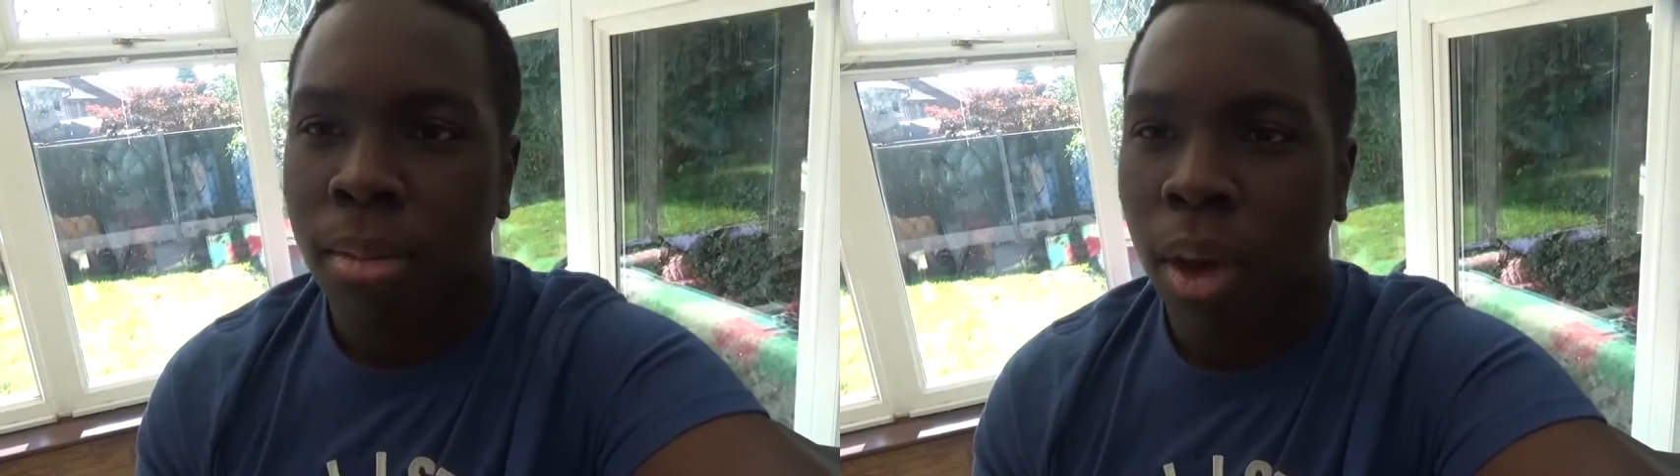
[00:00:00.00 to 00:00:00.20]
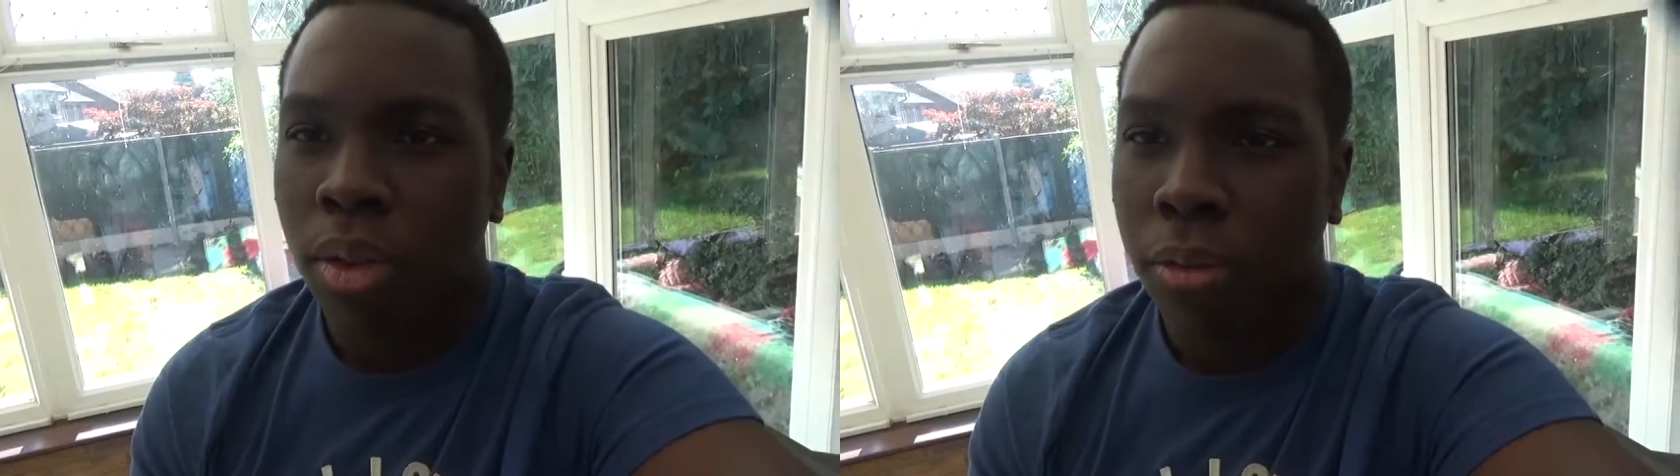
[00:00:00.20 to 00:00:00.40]

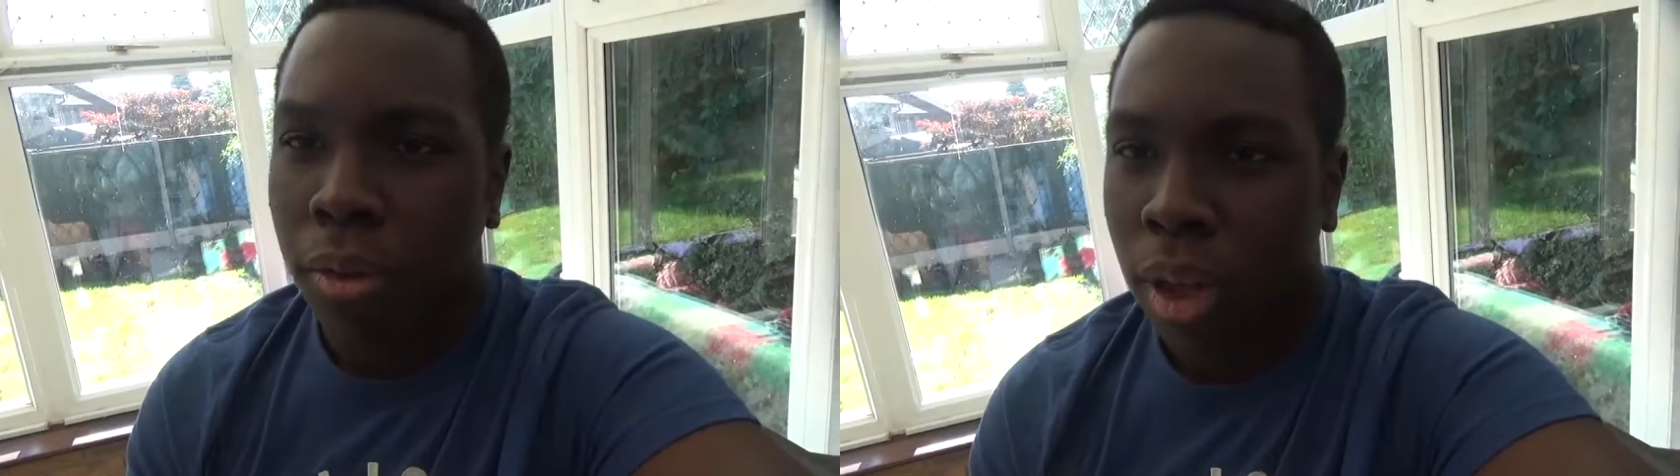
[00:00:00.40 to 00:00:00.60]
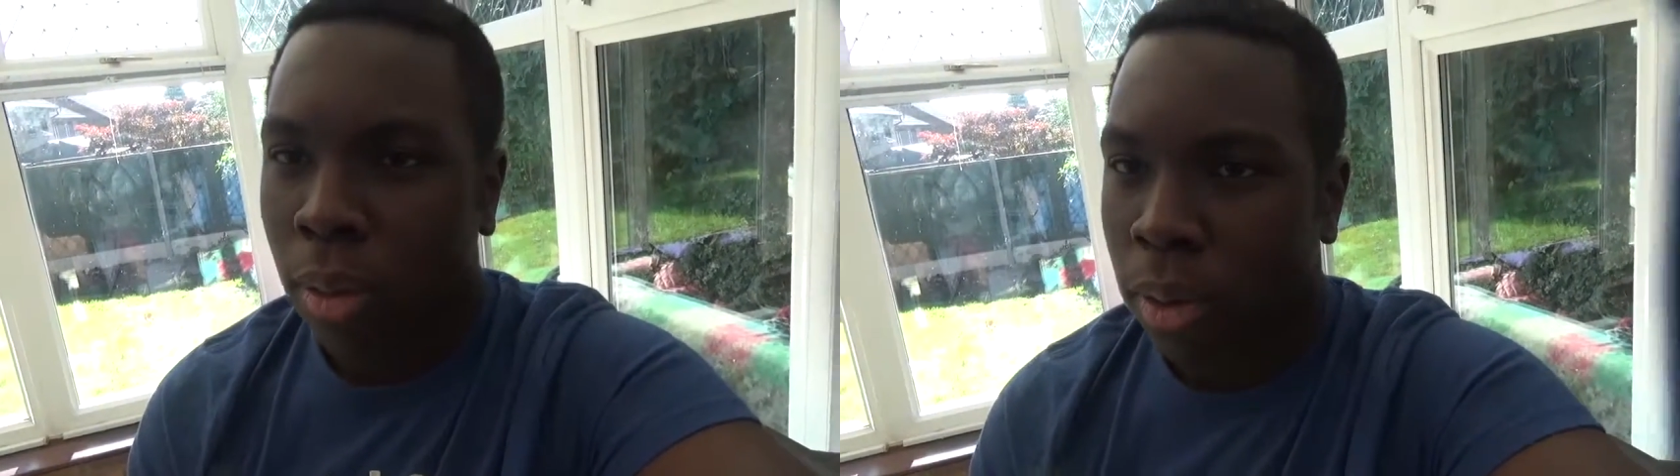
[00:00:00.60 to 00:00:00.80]
wasn't
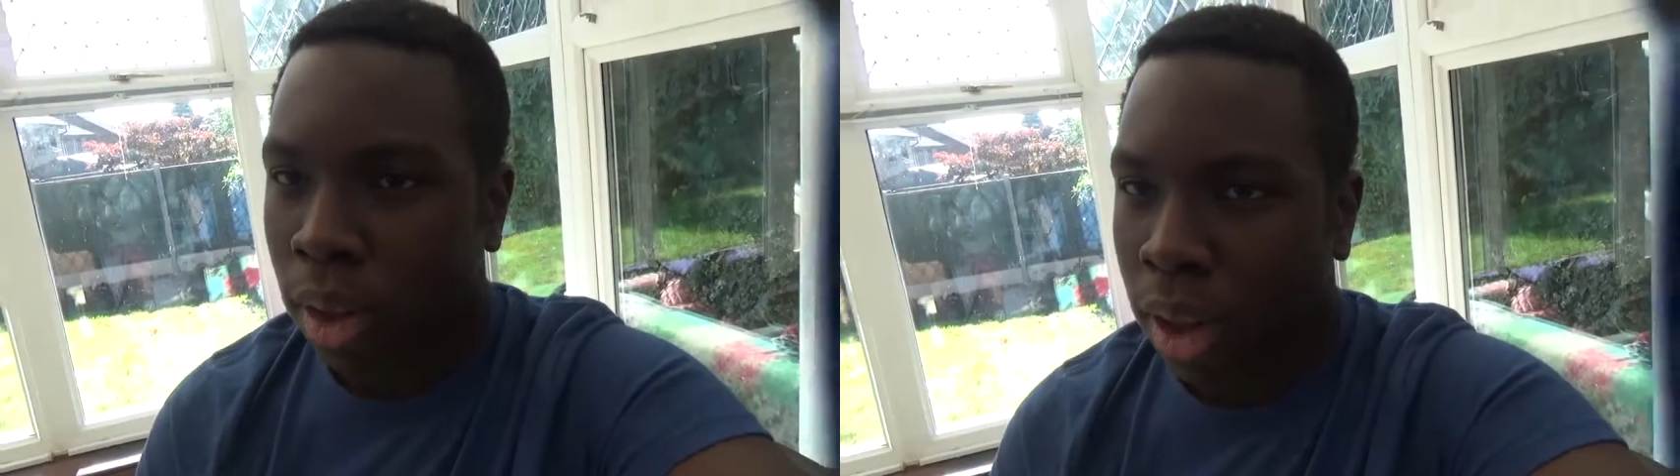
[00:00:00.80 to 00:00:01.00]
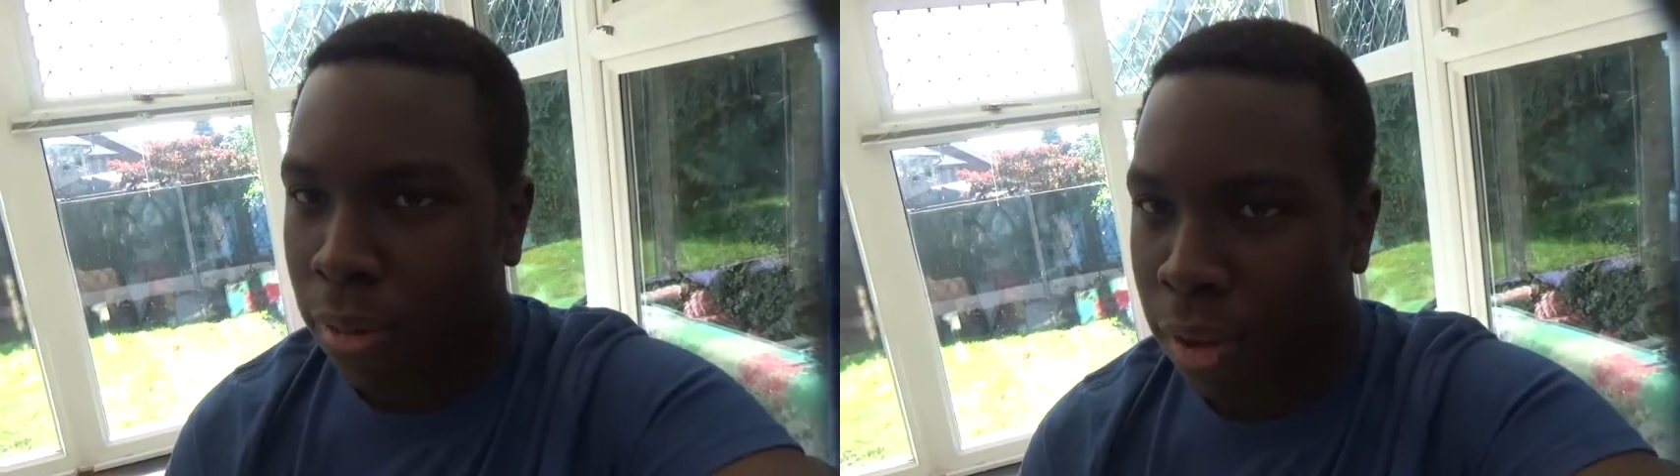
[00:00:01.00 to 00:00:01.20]
funny. Why was I
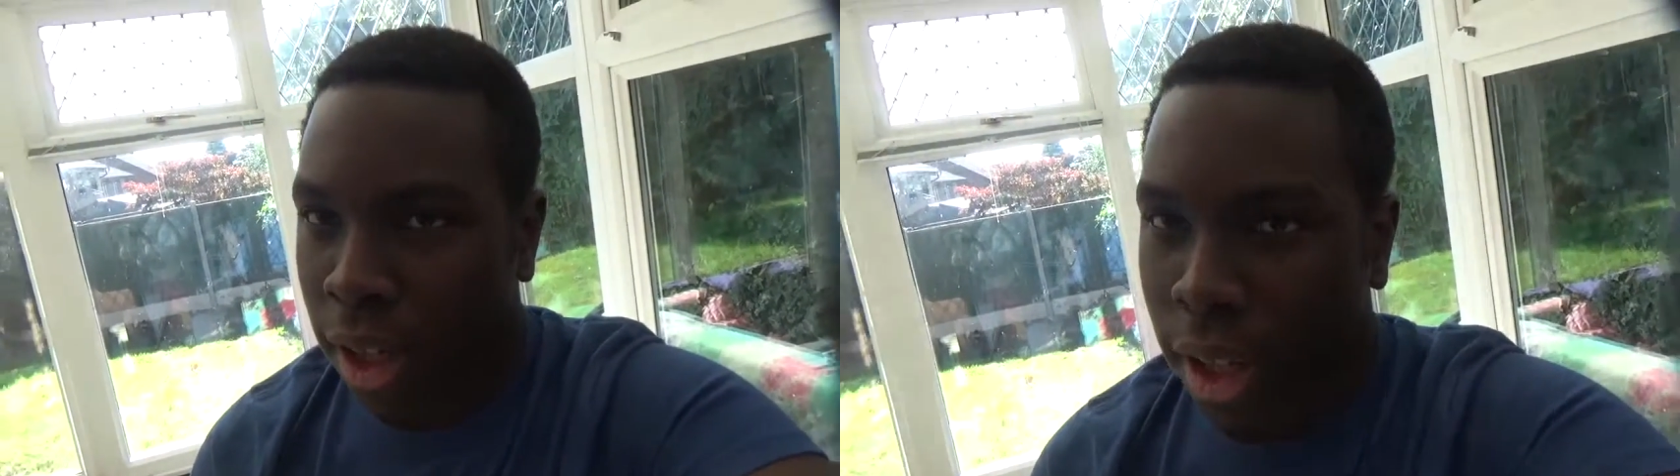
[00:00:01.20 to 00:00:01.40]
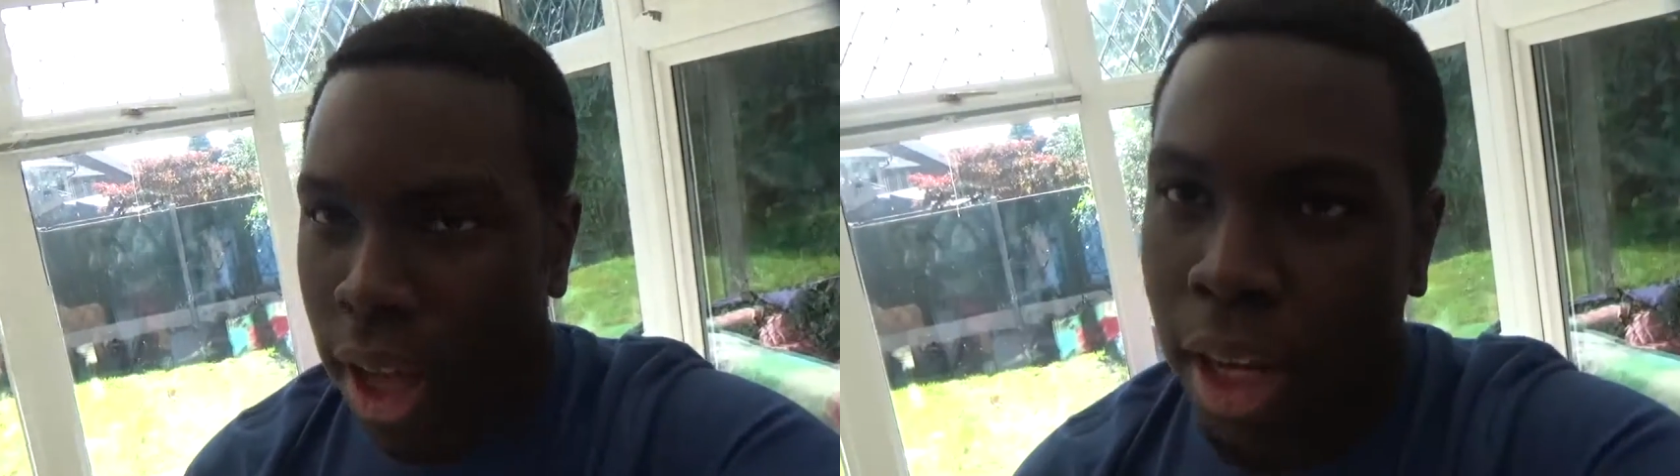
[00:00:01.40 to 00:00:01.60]
laughing?
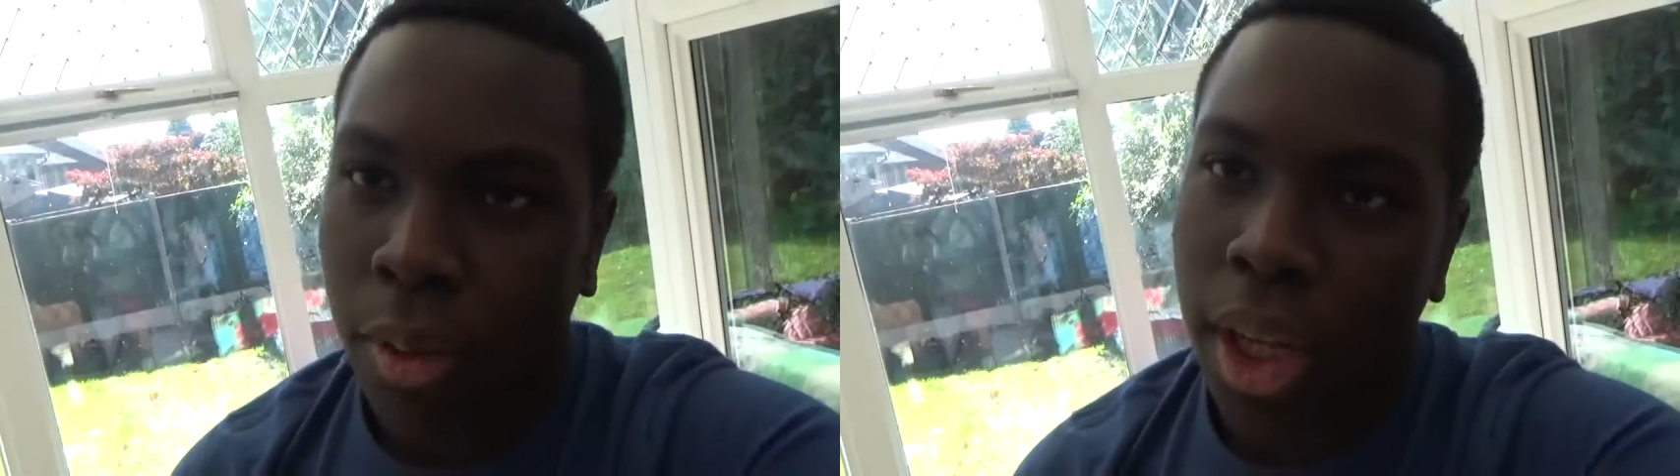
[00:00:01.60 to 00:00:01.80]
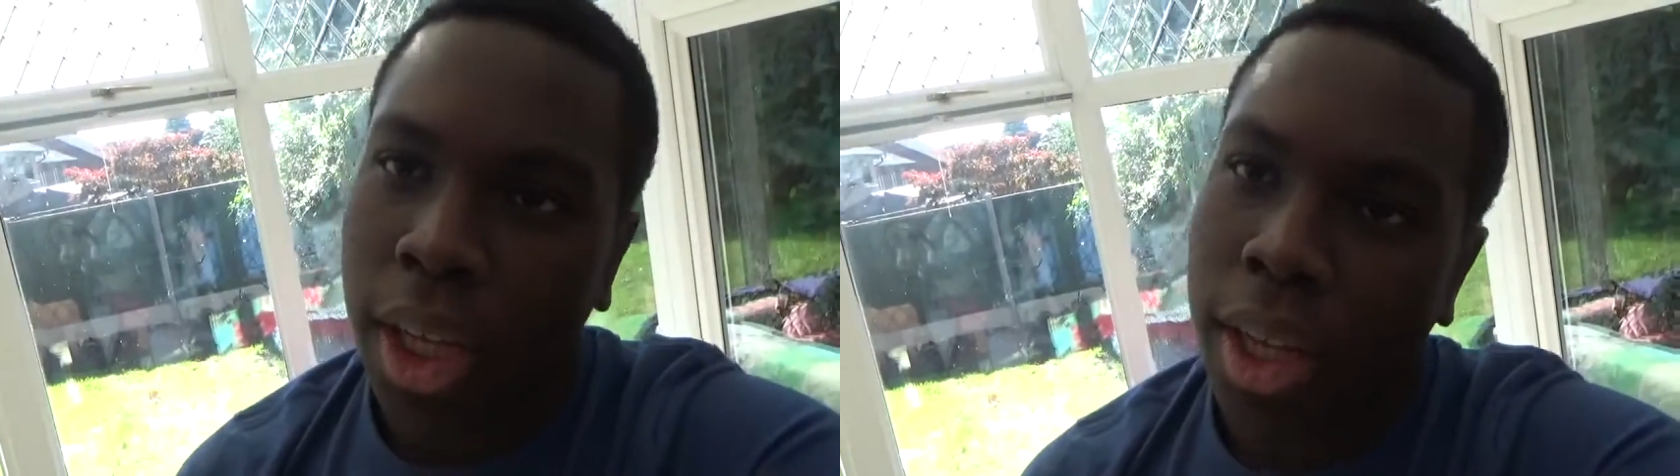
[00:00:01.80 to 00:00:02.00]

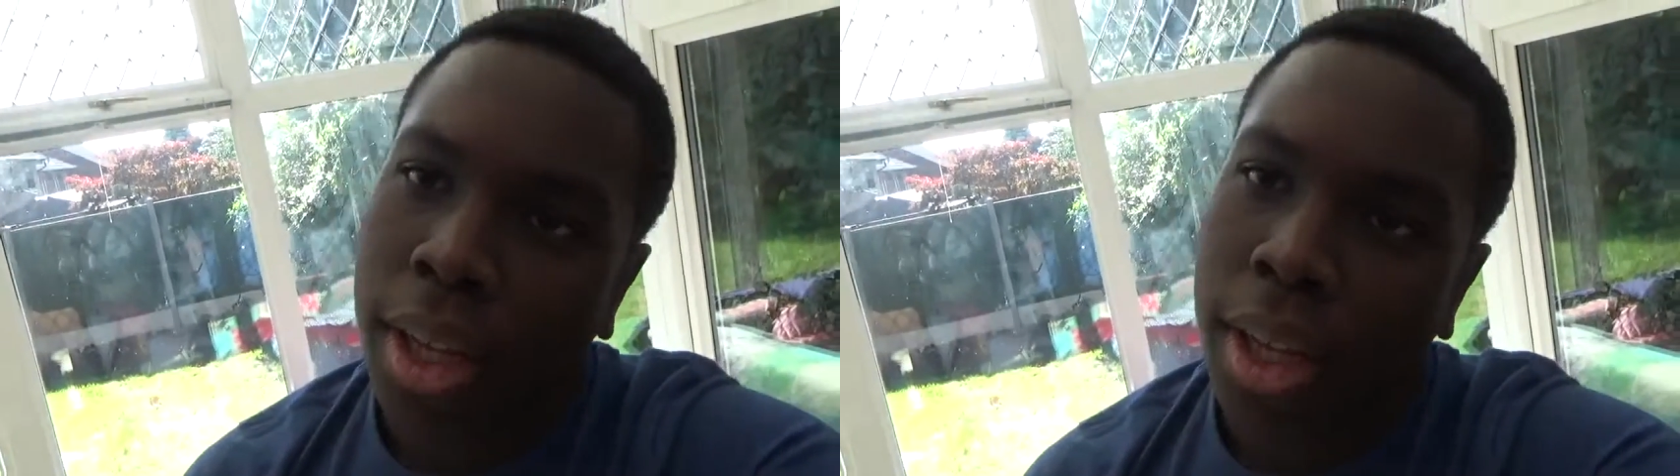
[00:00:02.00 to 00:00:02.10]
Anyway,